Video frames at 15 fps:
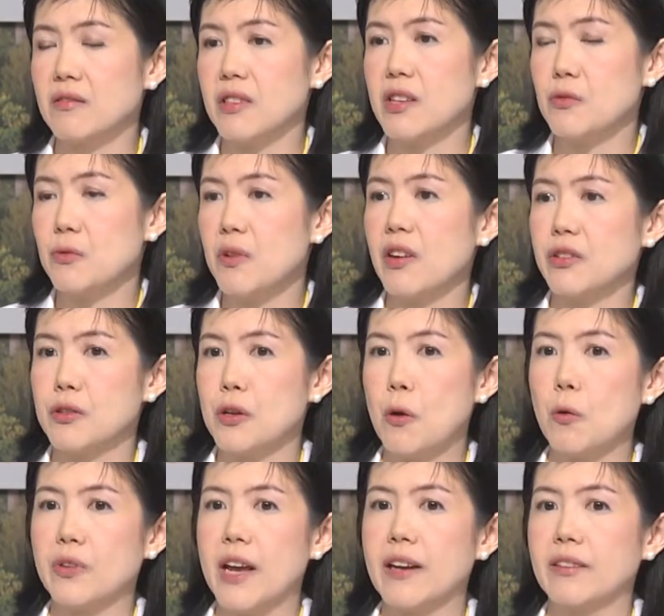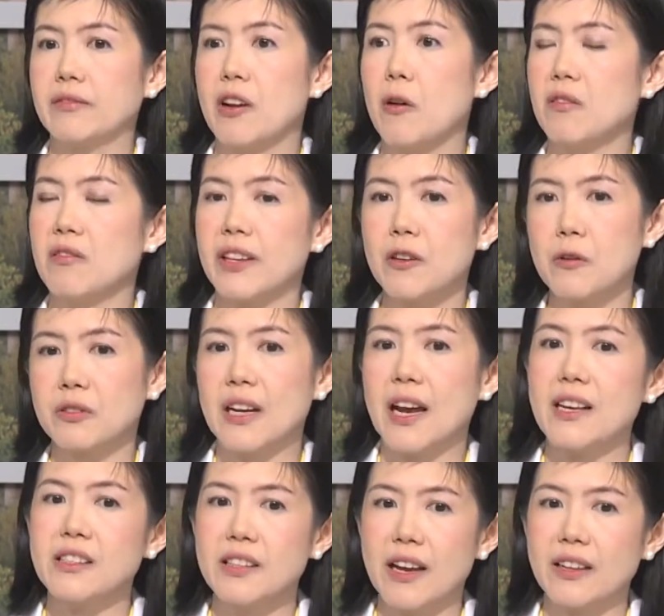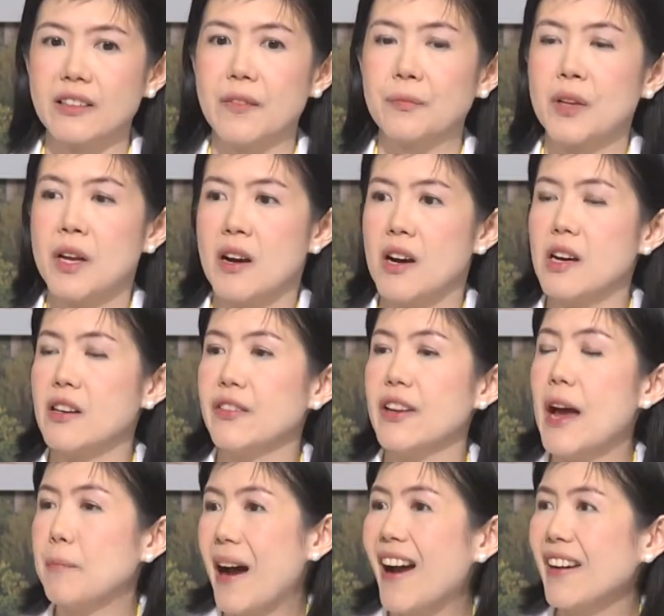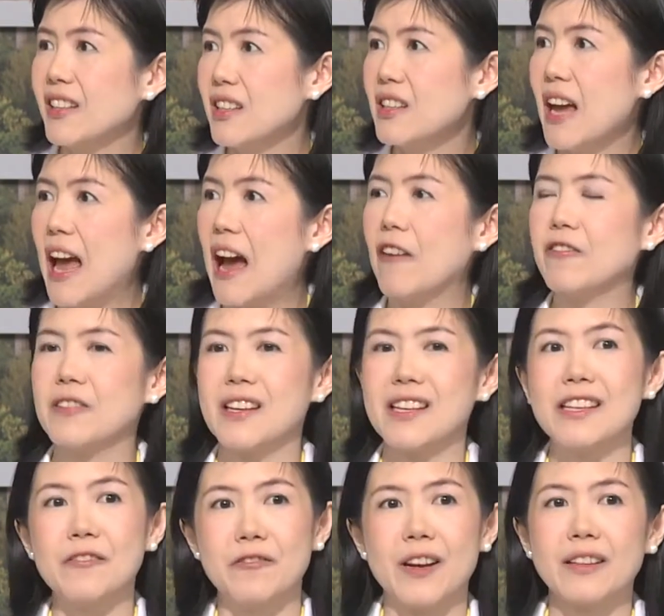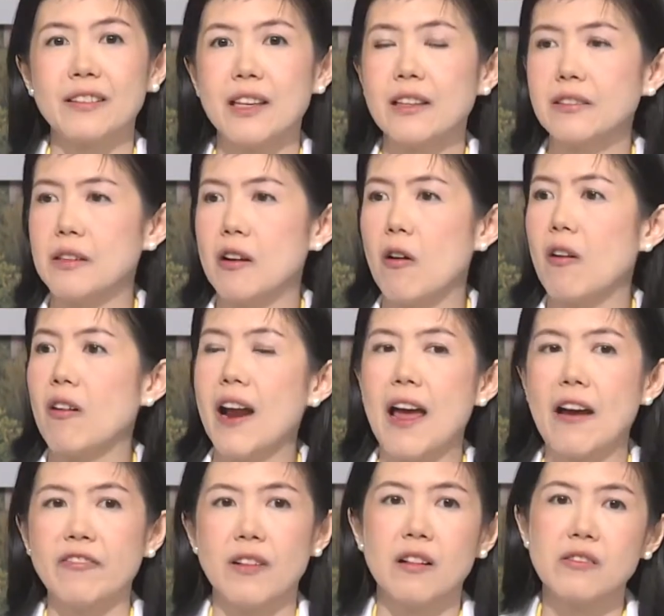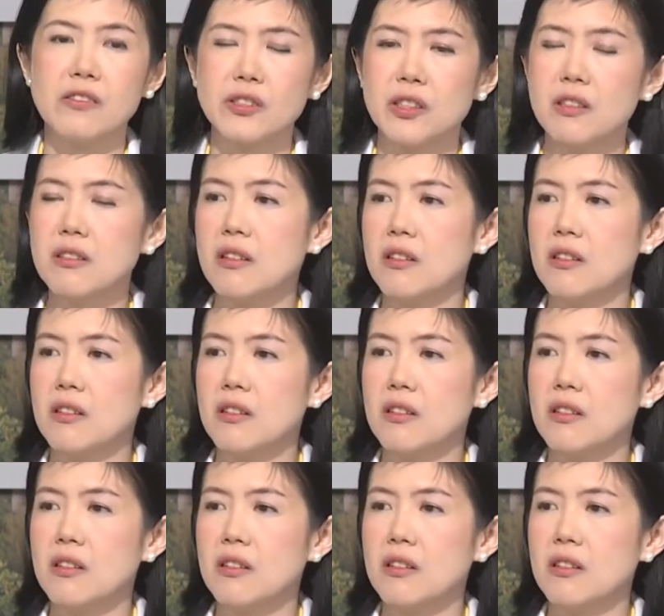do not know that or recognize that their partner have infected or have ulcer